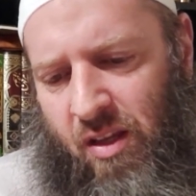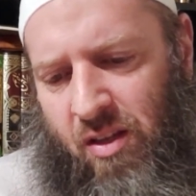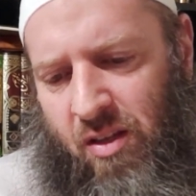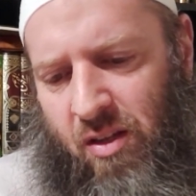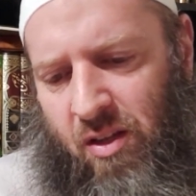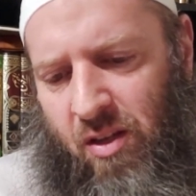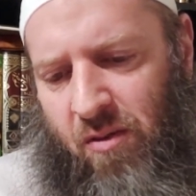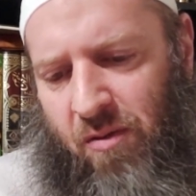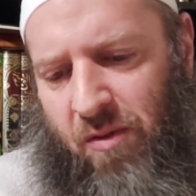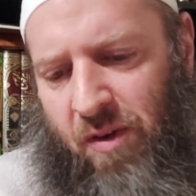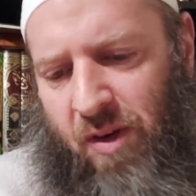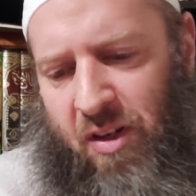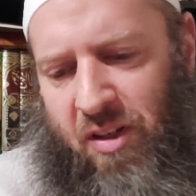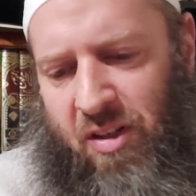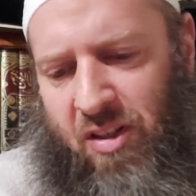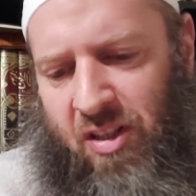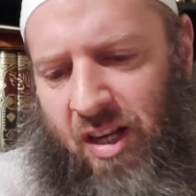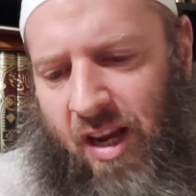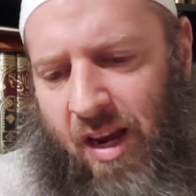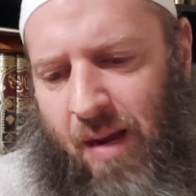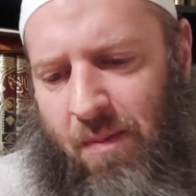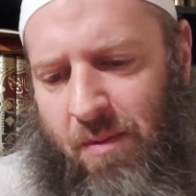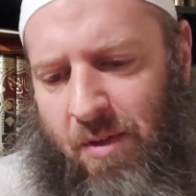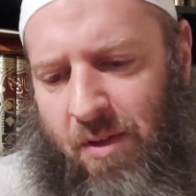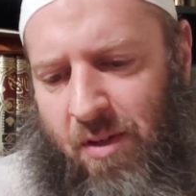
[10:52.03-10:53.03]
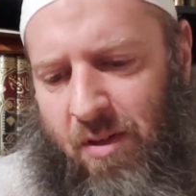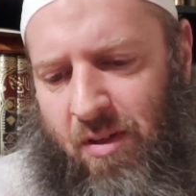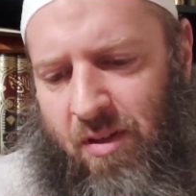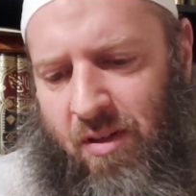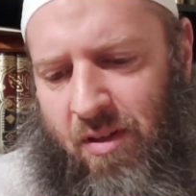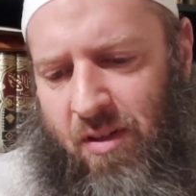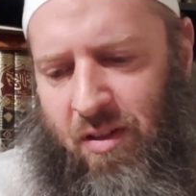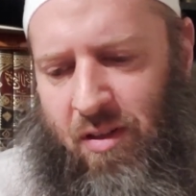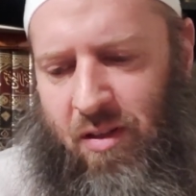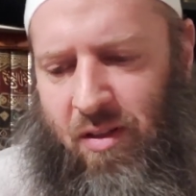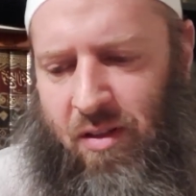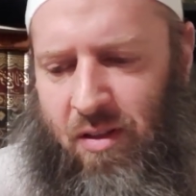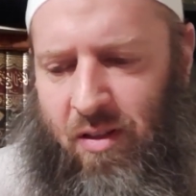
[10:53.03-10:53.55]
So the first
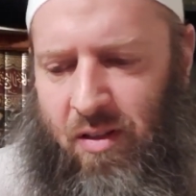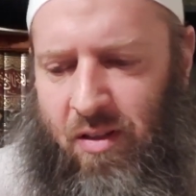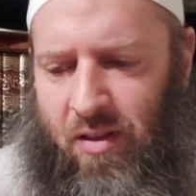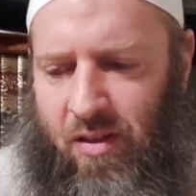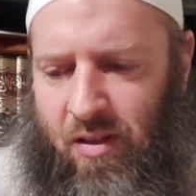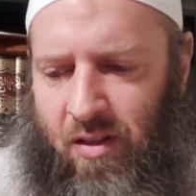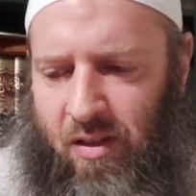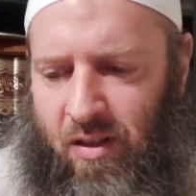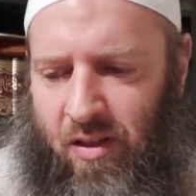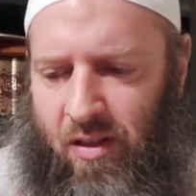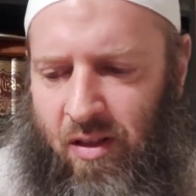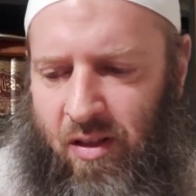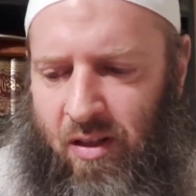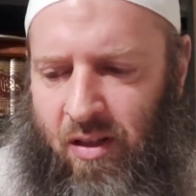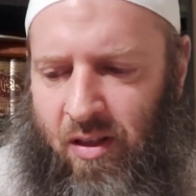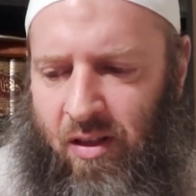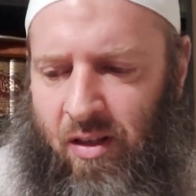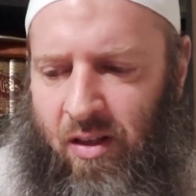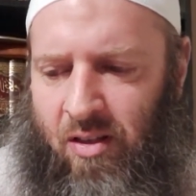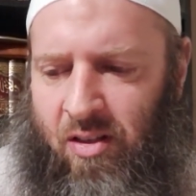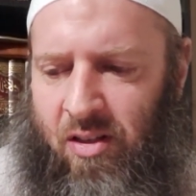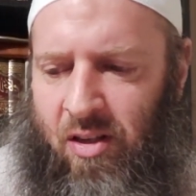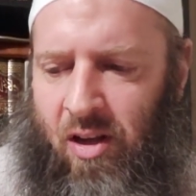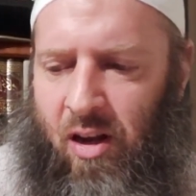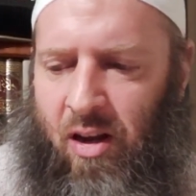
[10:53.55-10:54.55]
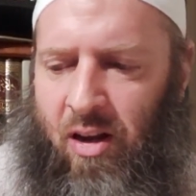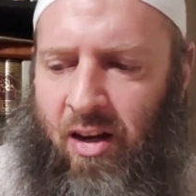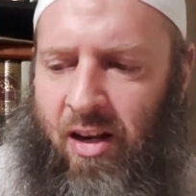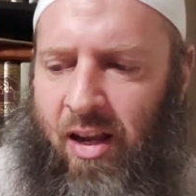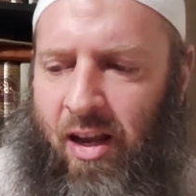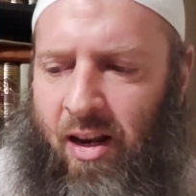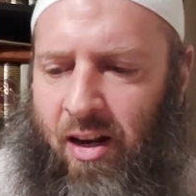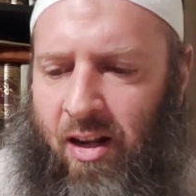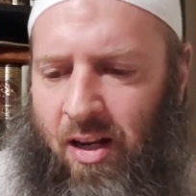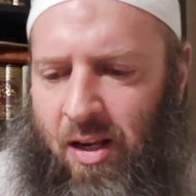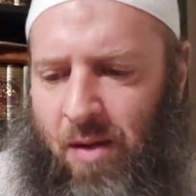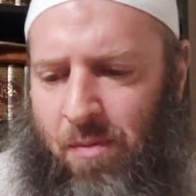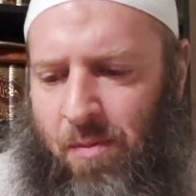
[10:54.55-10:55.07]
chapter is the
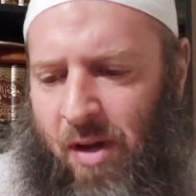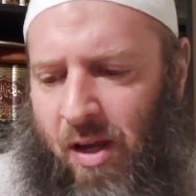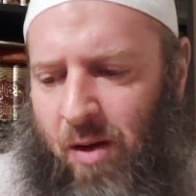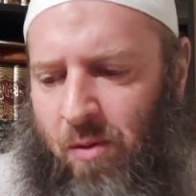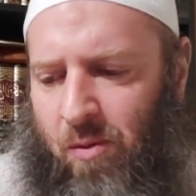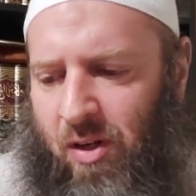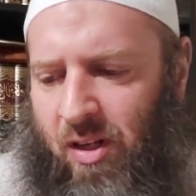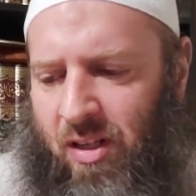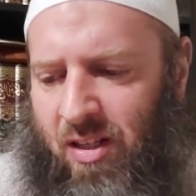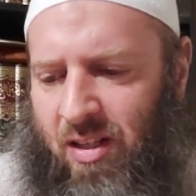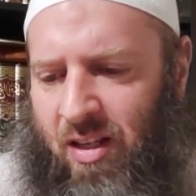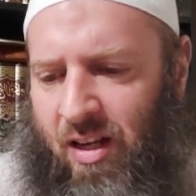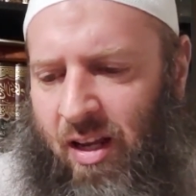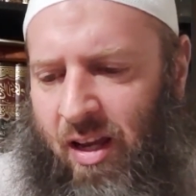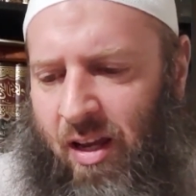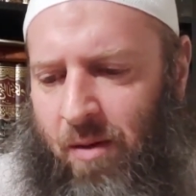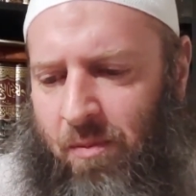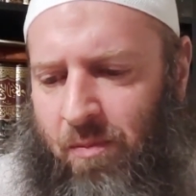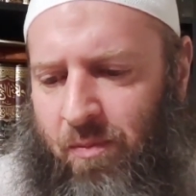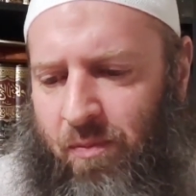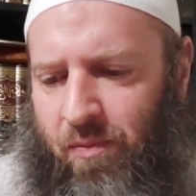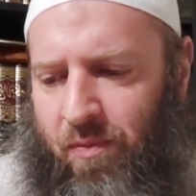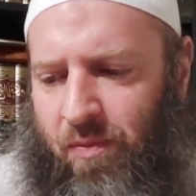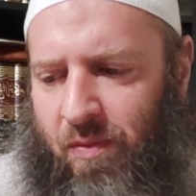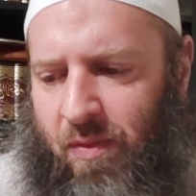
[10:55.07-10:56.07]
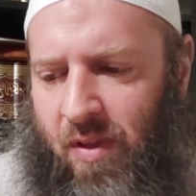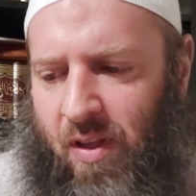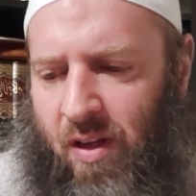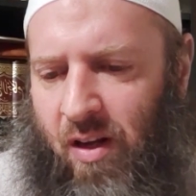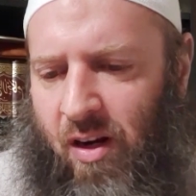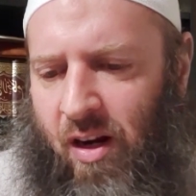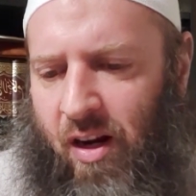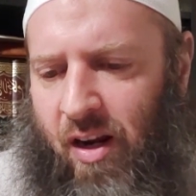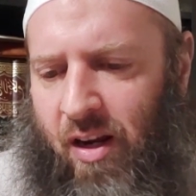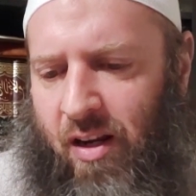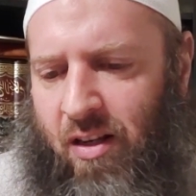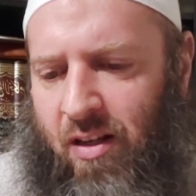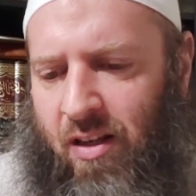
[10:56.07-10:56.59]
Arkan al-Iman wal-Islam.
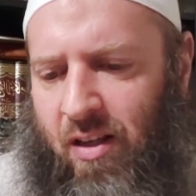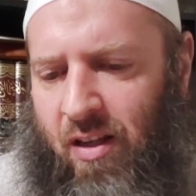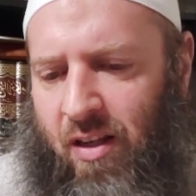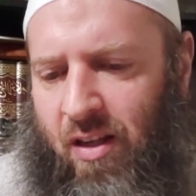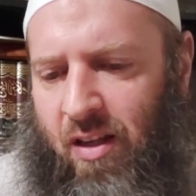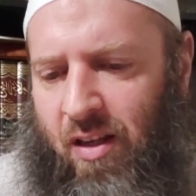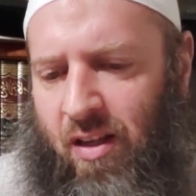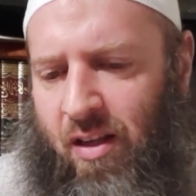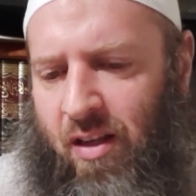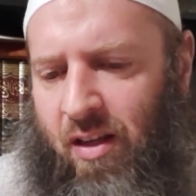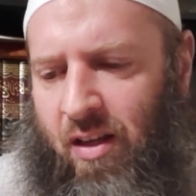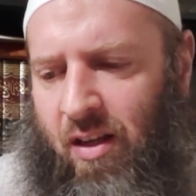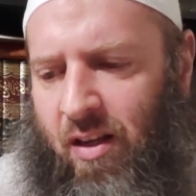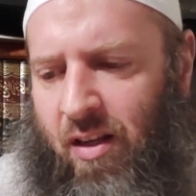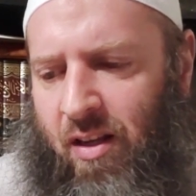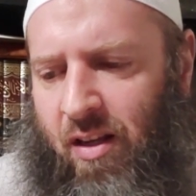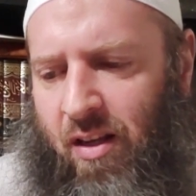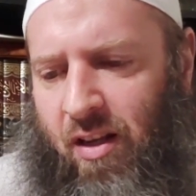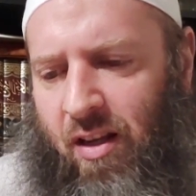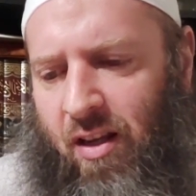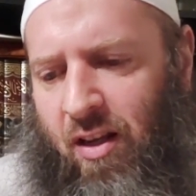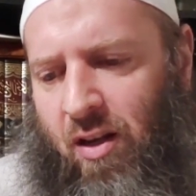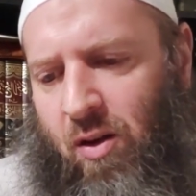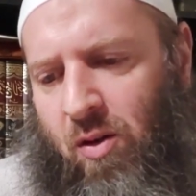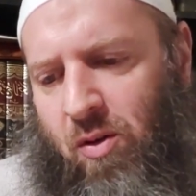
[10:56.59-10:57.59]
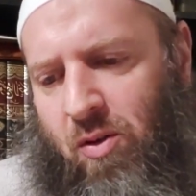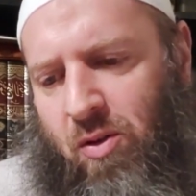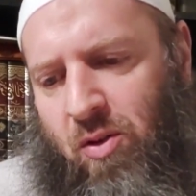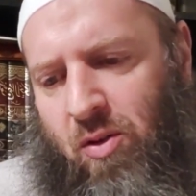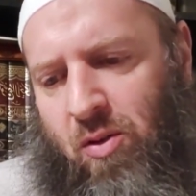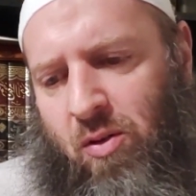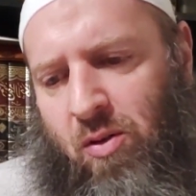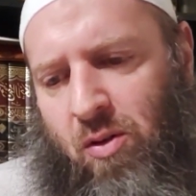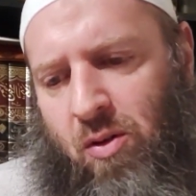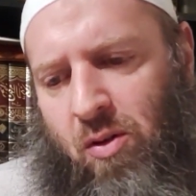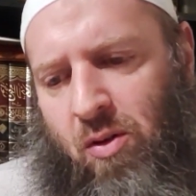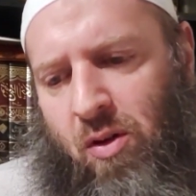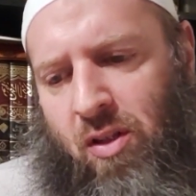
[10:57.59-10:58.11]
All right. And then it goes
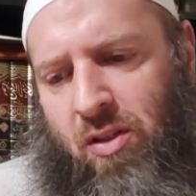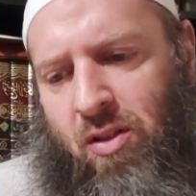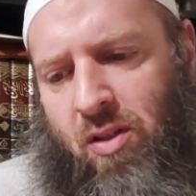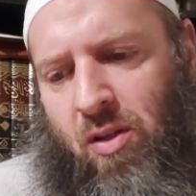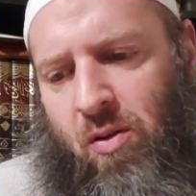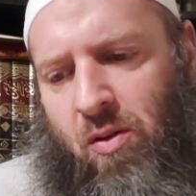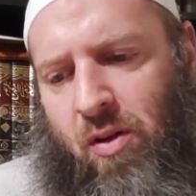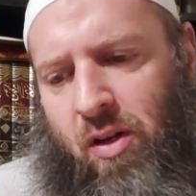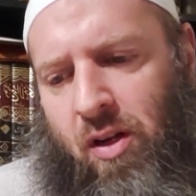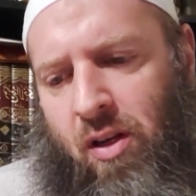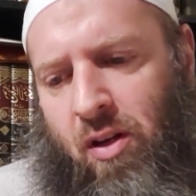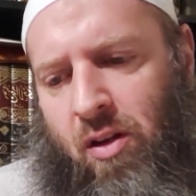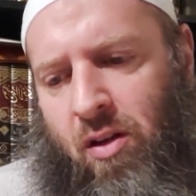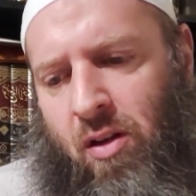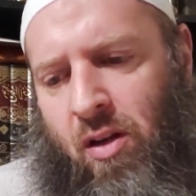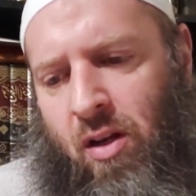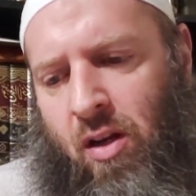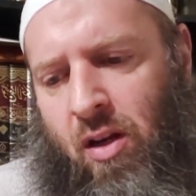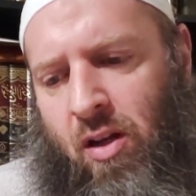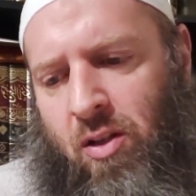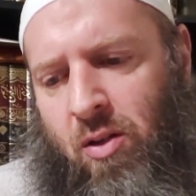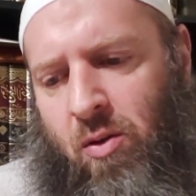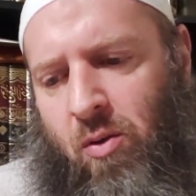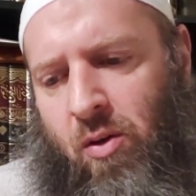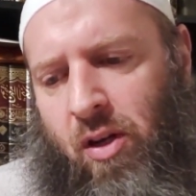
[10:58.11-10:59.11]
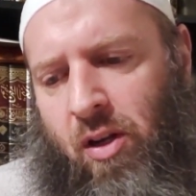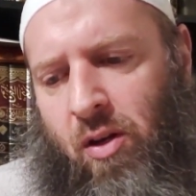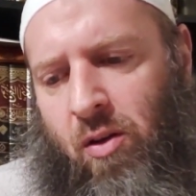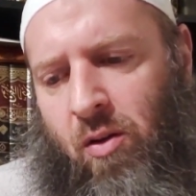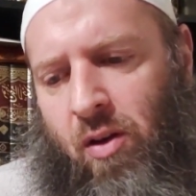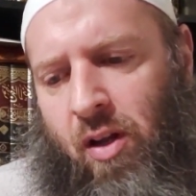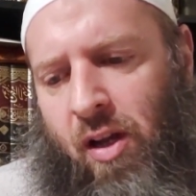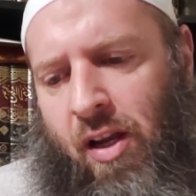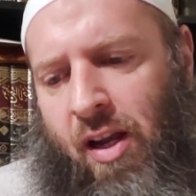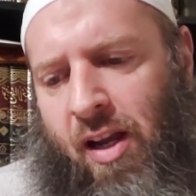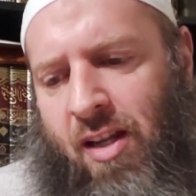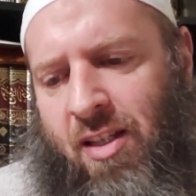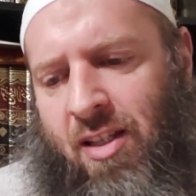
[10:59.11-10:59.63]
to Tawheed al-Tawheed
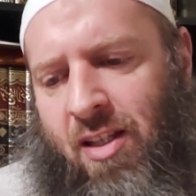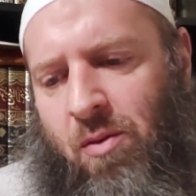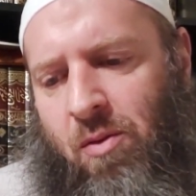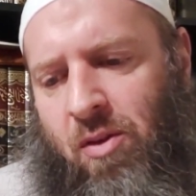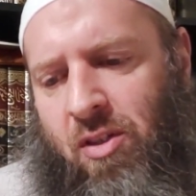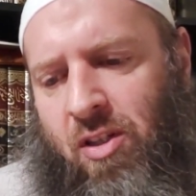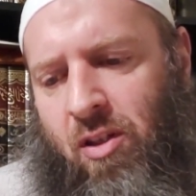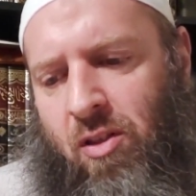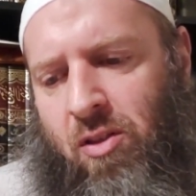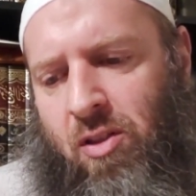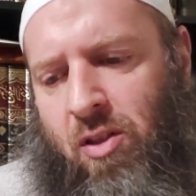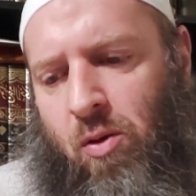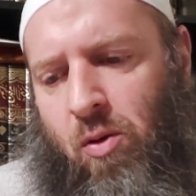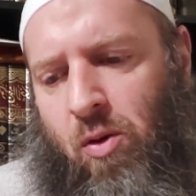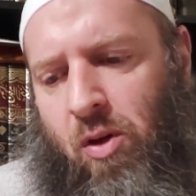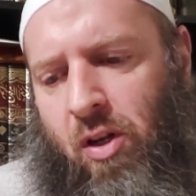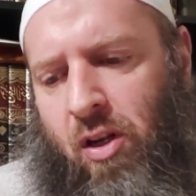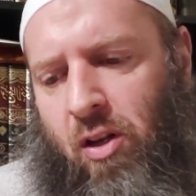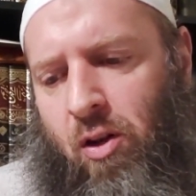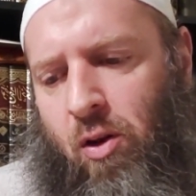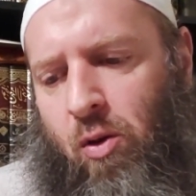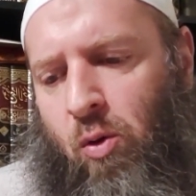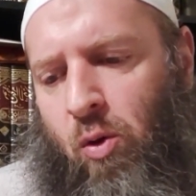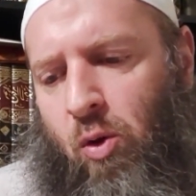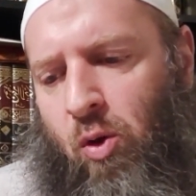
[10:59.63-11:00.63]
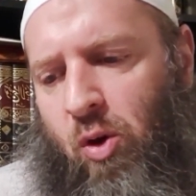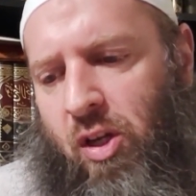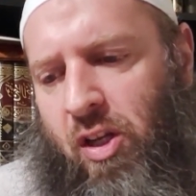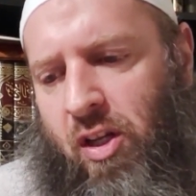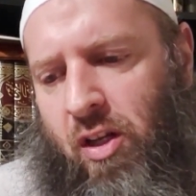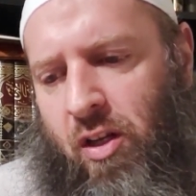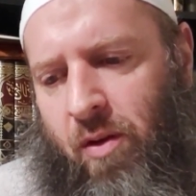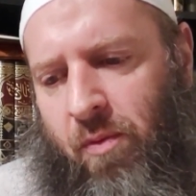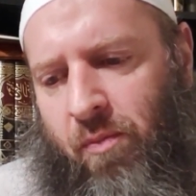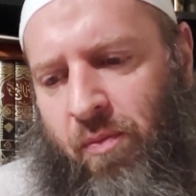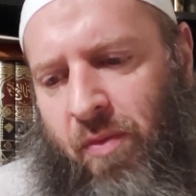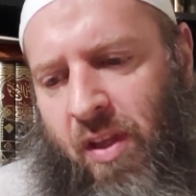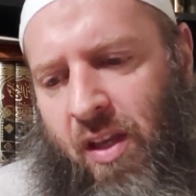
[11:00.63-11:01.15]
Allah Azza wa Jal, Tawheed
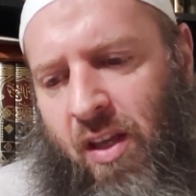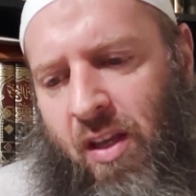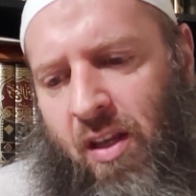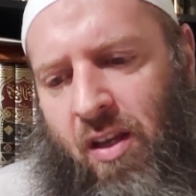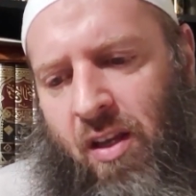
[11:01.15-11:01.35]
al-Uluhiyyah.